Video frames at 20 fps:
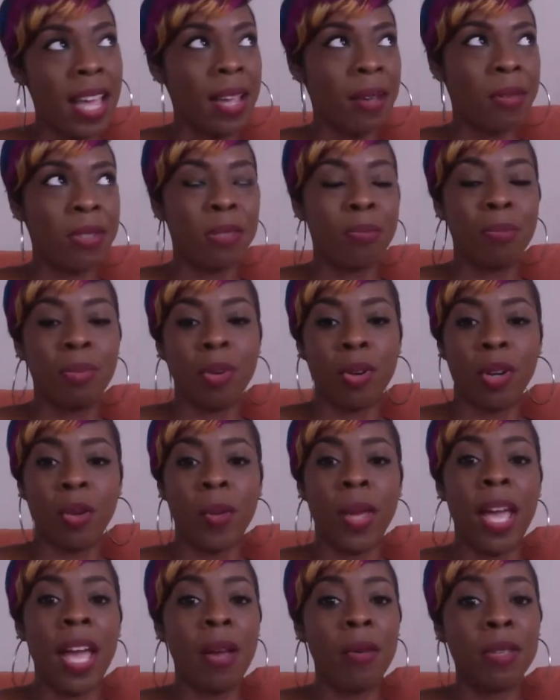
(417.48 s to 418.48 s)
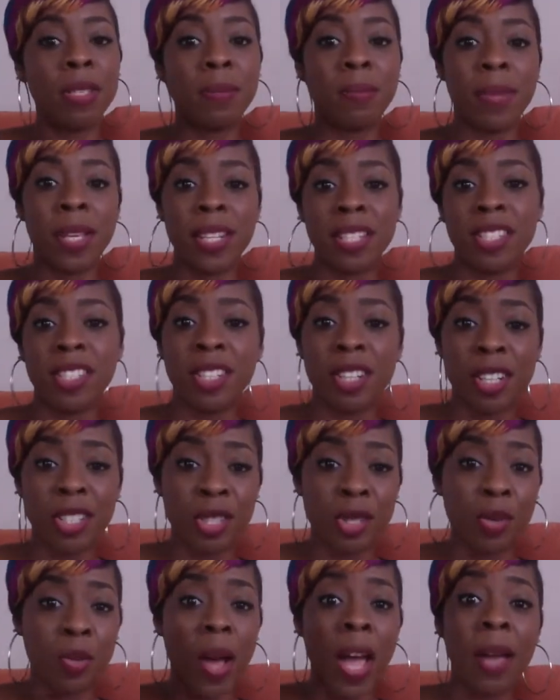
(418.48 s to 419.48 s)
I was blown away. I was
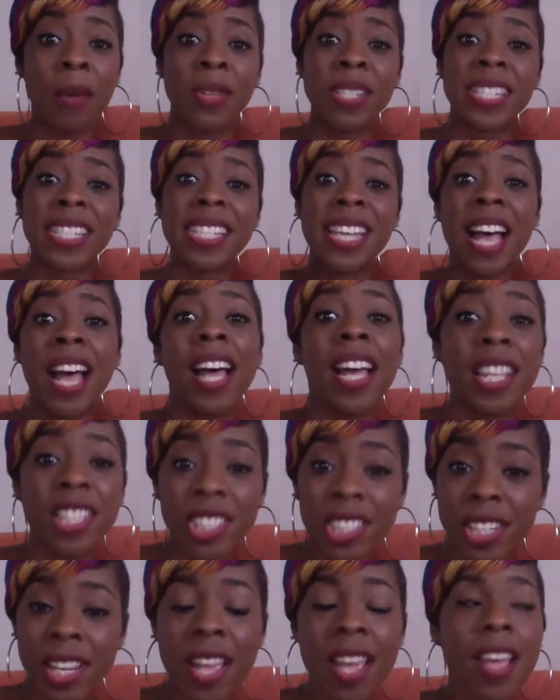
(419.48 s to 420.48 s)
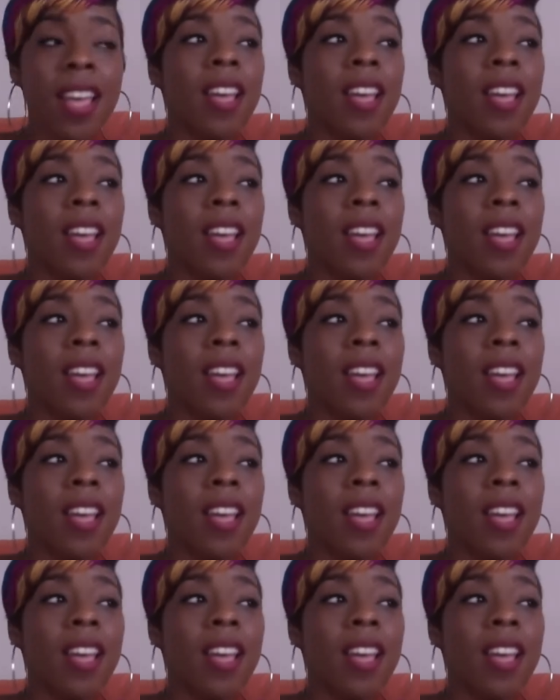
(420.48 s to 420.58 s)
ministered to. I was touched.